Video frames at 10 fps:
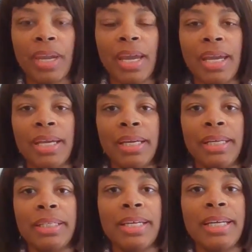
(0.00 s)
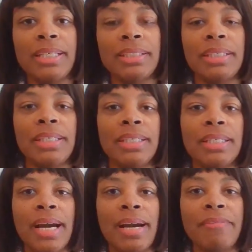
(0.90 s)
And
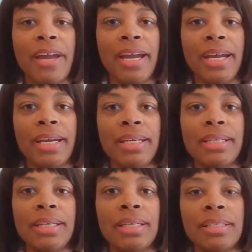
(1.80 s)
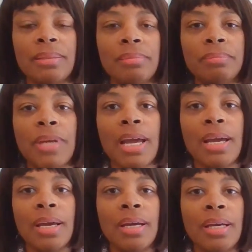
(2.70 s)
lately I've had some
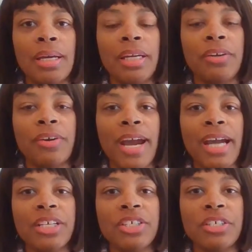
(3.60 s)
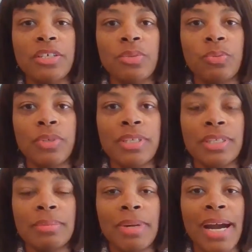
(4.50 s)
interactions with
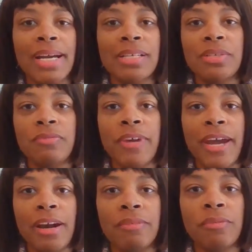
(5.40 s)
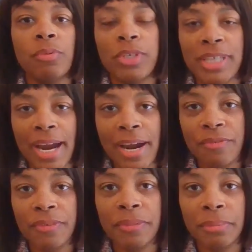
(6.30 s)
some guys who have retired
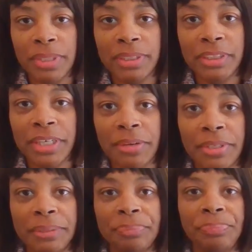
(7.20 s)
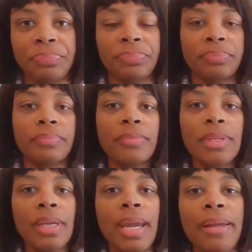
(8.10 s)
from the military,
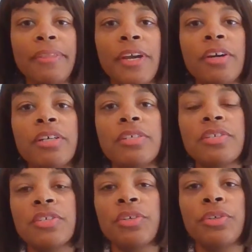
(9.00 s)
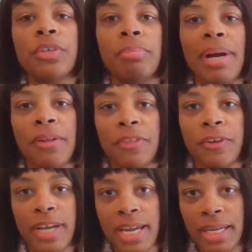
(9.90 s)
and they're concerned about
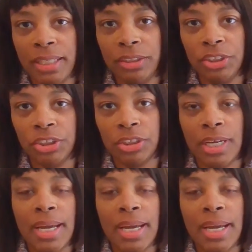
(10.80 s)
their age,